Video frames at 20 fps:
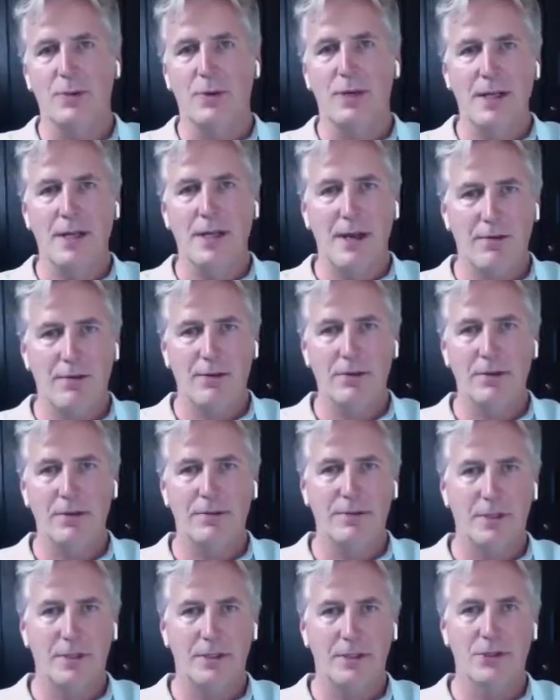We never
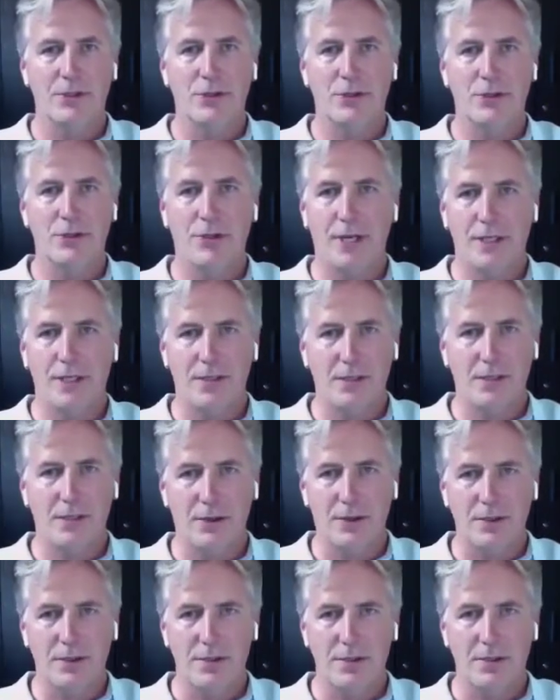divulge trade
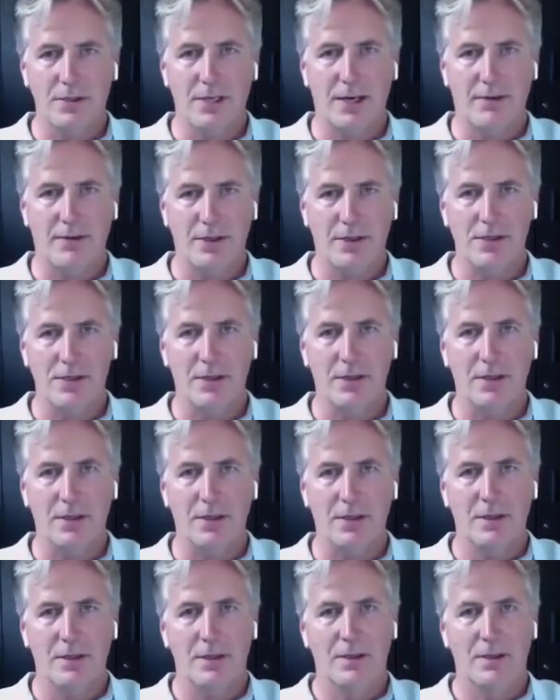secrets, obviously.